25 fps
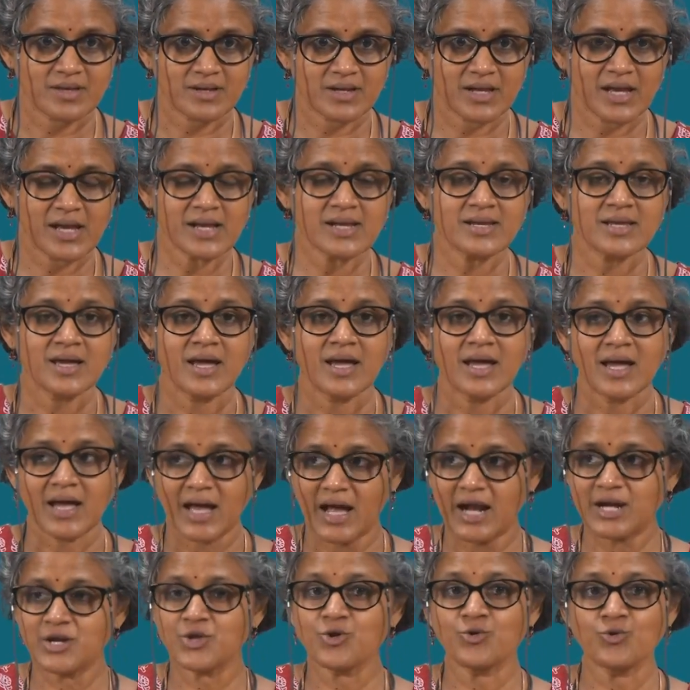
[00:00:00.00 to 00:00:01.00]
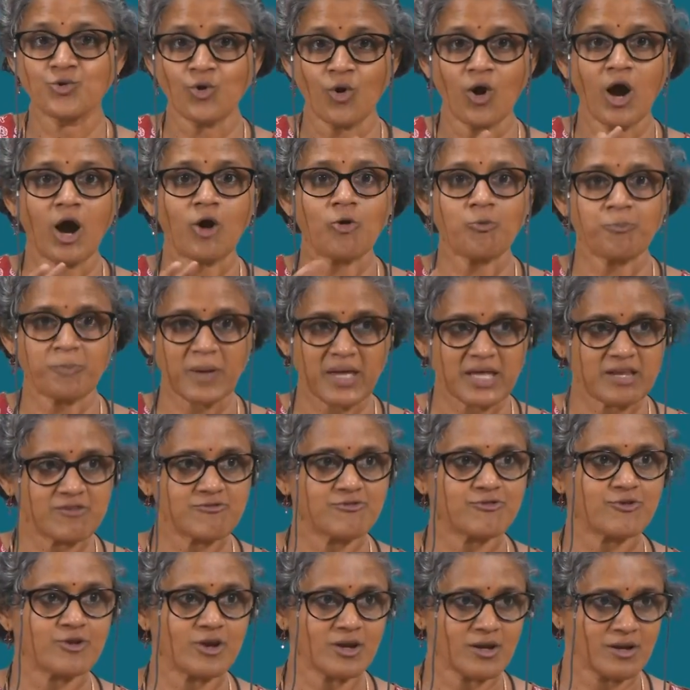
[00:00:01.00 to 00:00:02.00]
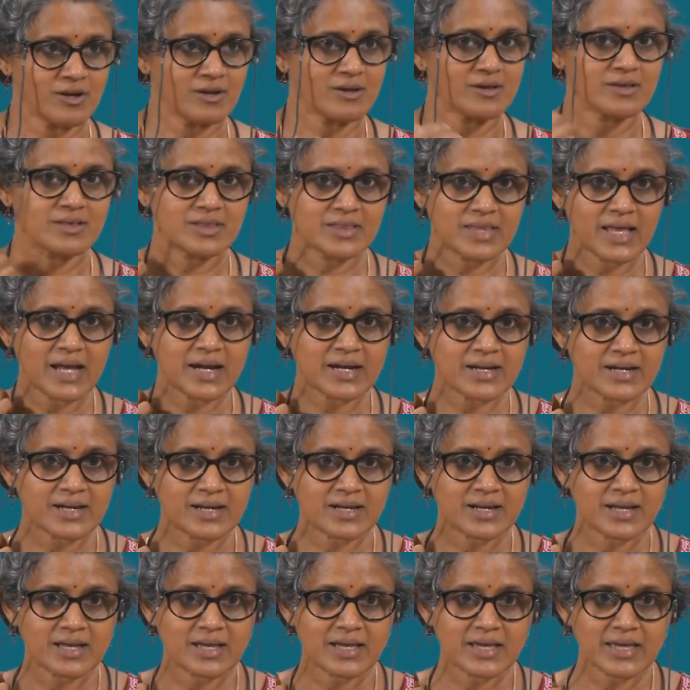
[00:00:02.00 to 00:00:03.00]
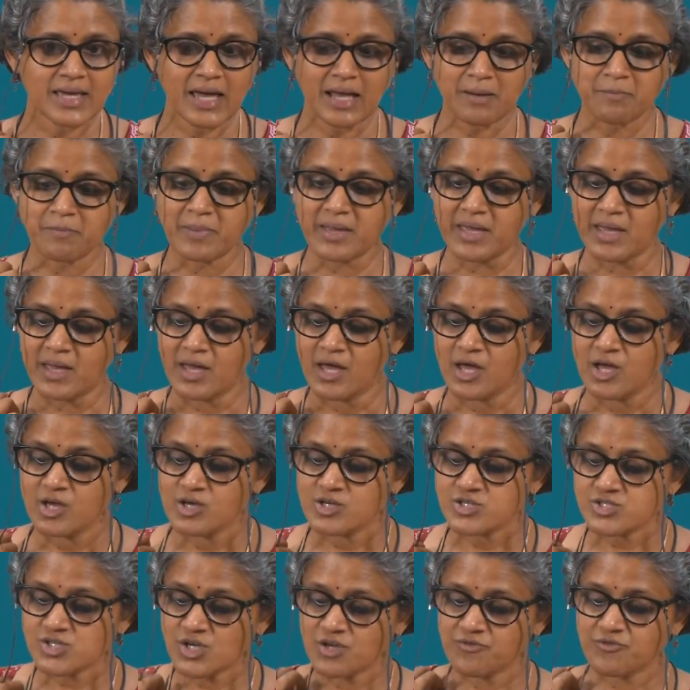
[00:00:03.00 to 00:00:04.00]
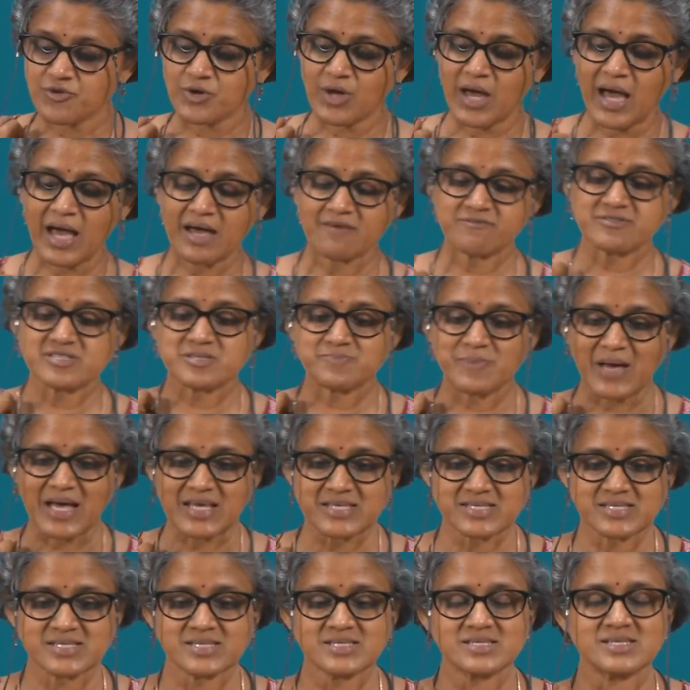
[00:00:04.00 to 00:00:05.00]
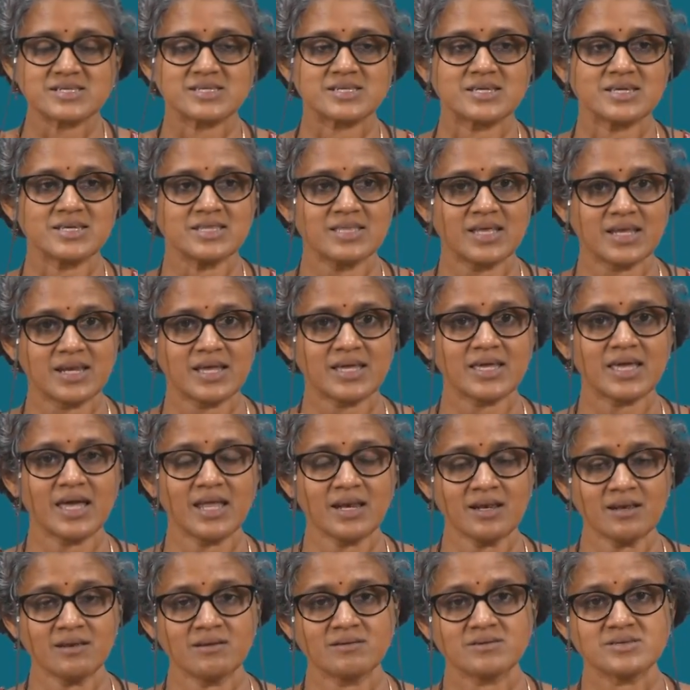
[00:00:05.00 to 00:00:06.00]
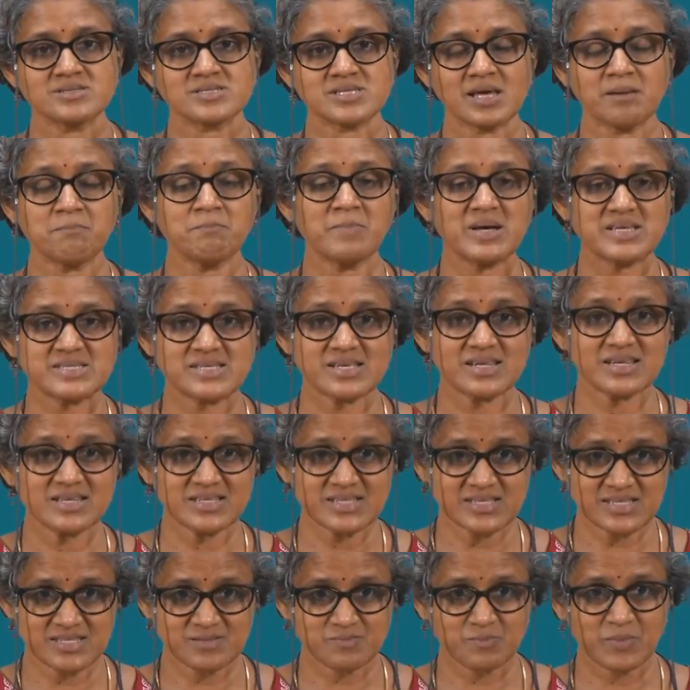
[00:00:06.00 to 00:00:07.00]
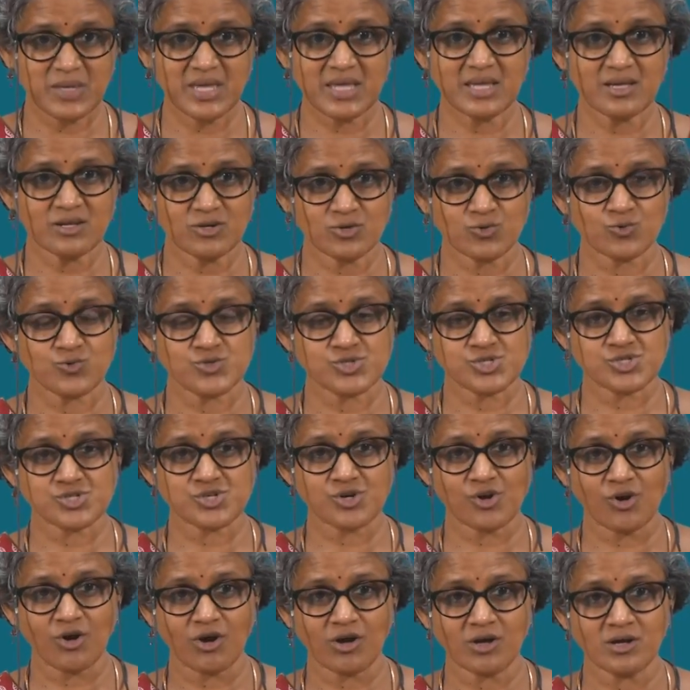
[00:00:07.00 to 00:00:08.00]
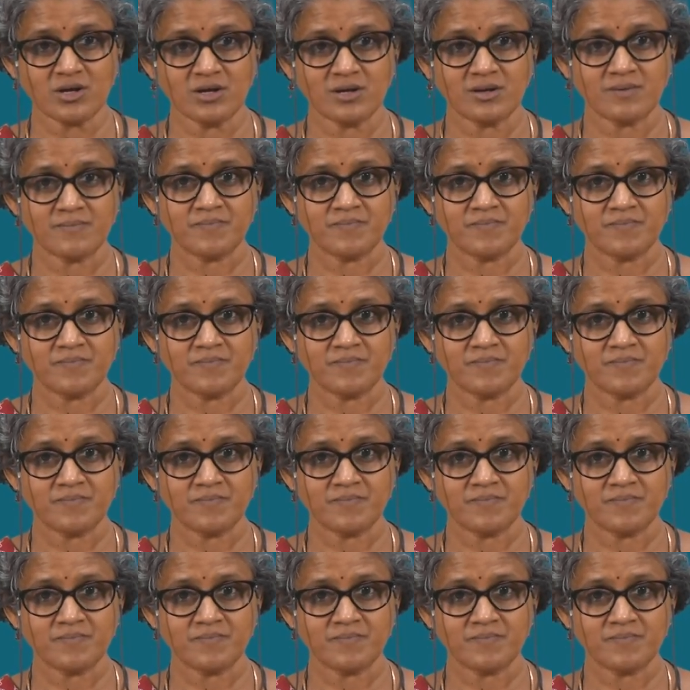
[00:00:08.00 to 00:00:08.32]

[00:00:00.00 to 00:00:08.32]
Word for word: right and you know how painful that can be. So, if you have spasticity then again some muscle is being too strong